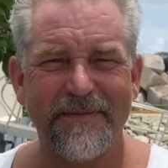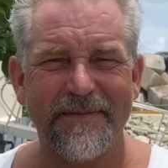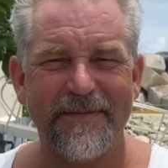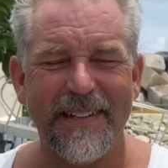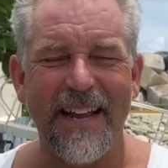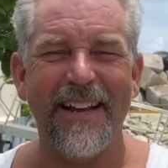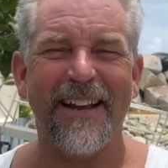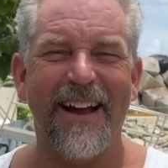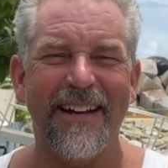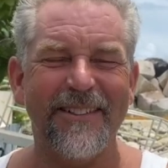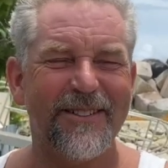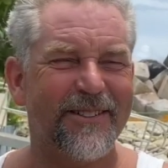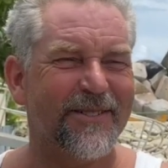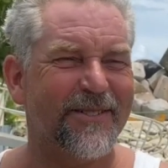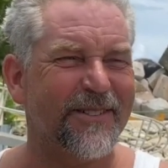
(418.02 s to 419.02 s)
hey
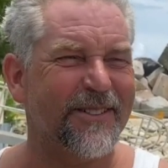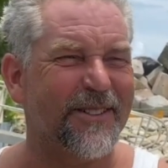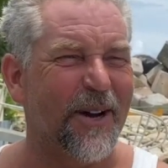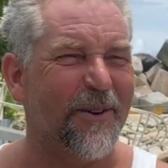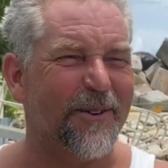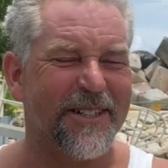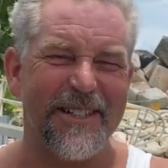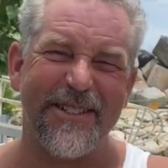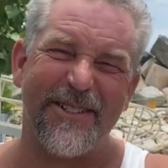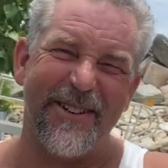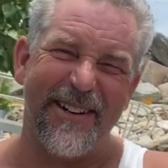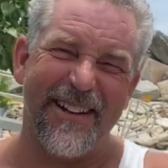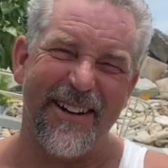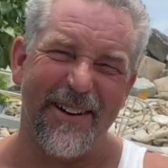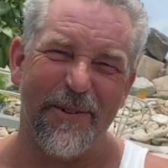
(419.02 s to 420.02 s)
guys so we're just
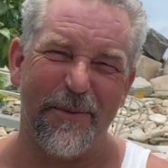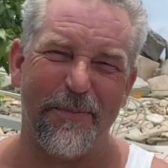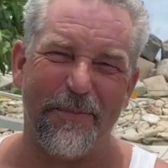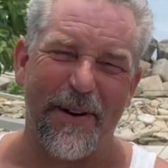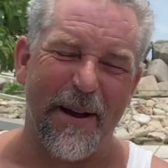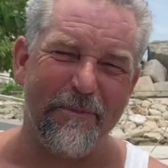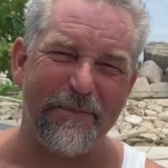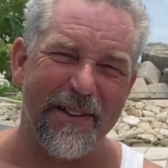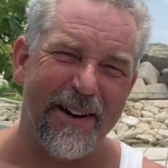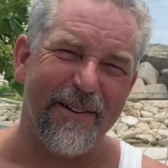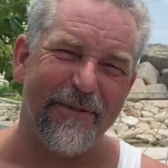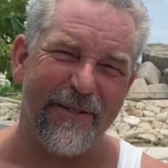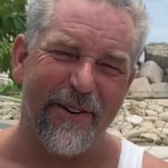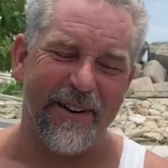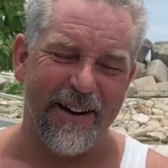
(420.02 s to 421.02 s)
doing a little prep there
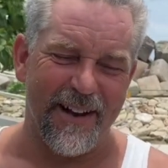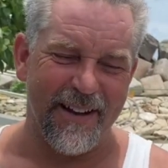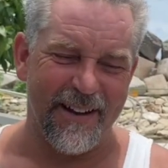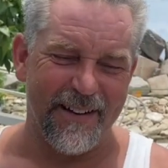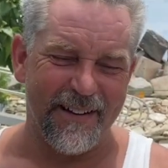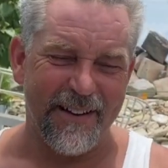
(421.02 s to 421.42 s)
for uh,